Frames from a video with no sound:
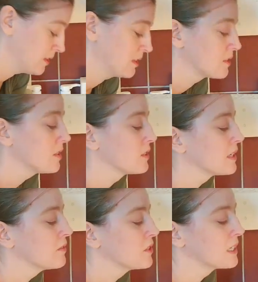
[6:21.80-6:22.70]
that does
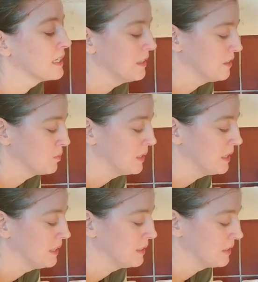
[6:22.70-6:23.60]
have science
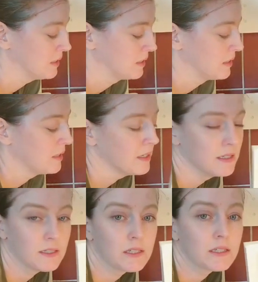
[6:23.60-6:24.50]
behind it
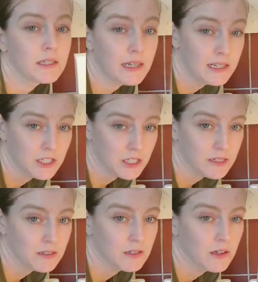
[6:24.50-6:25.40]
is Cassia,
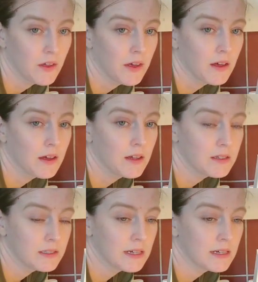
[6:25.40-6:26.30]

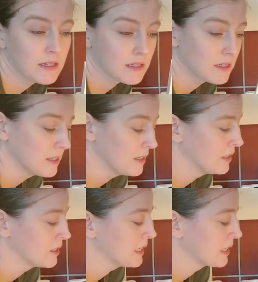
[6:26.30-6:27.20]
that
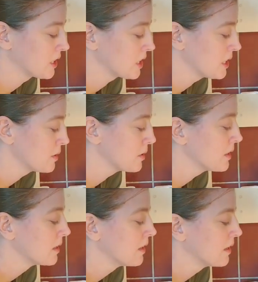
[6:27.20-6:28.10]
is actually
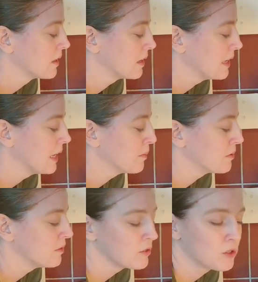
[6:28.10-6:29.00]

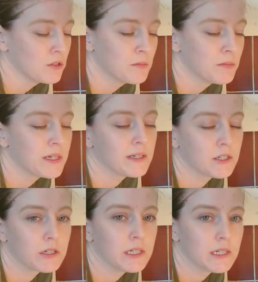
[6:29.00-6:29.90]
able to
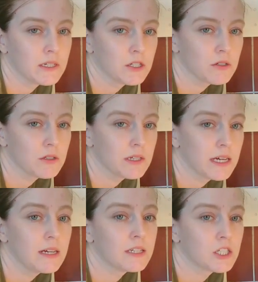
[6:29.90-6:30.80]
penetrate into the
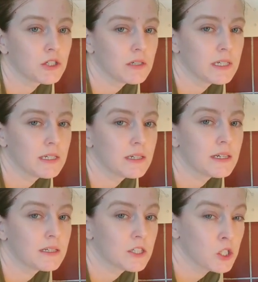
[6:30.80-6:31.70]
hair strand
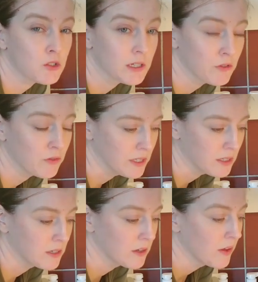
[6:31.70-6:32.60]
and strengthen it.